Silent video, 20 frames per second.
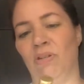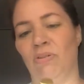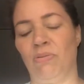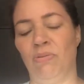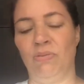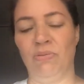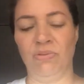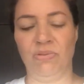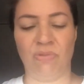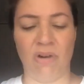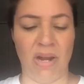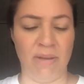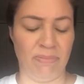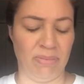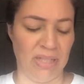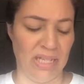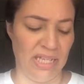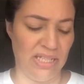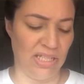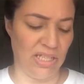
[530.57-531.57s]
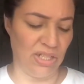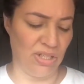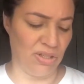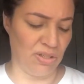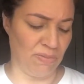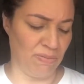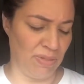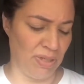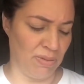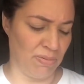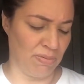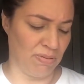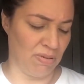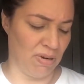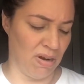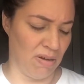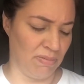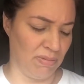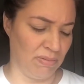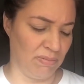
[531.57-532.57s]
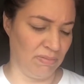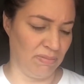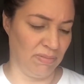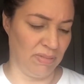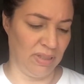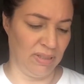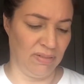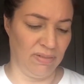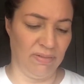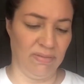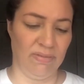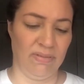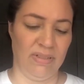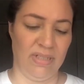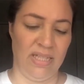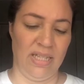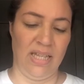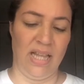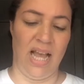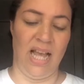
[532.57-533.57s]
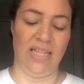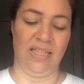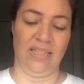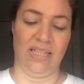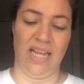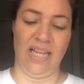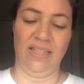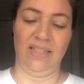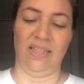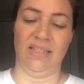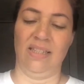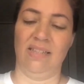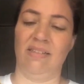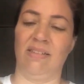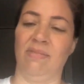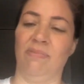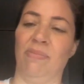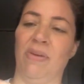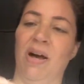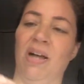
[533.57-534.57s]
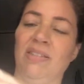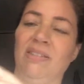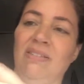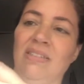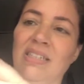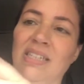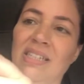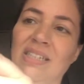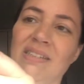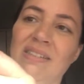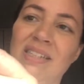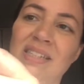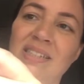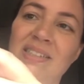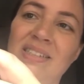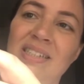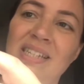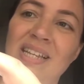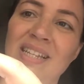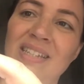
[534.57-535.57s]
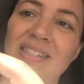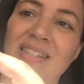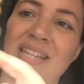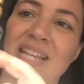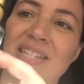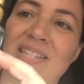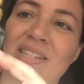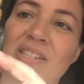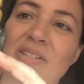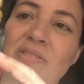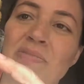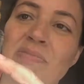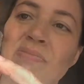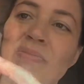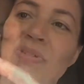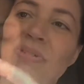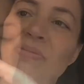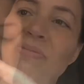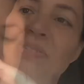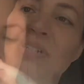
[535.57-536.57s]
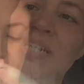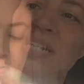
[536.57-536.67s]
the cool, dry place, it shouldn't be a problem. I like the, the bottle and the, see it? It has a little moon